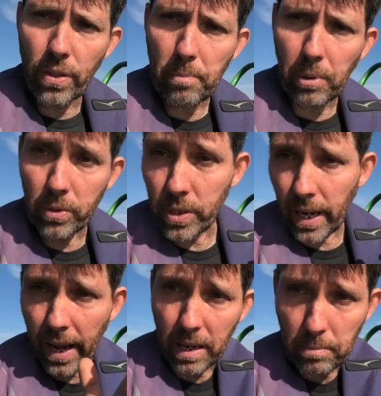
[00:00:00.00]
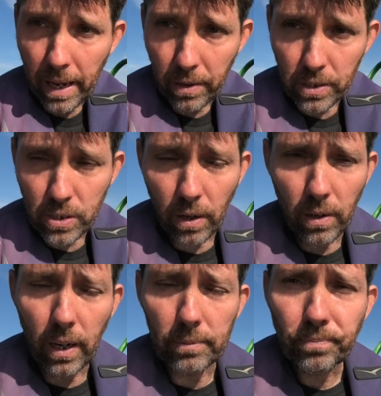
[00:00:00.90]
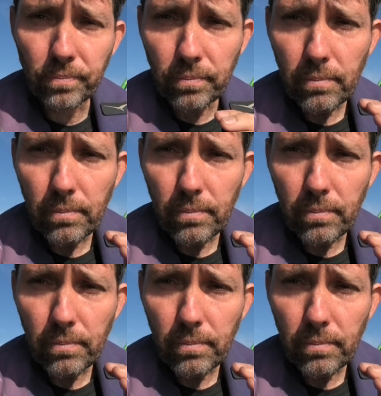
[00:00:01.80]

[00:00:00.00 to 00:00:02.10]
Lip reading: that boat's going to hang back on its tow line.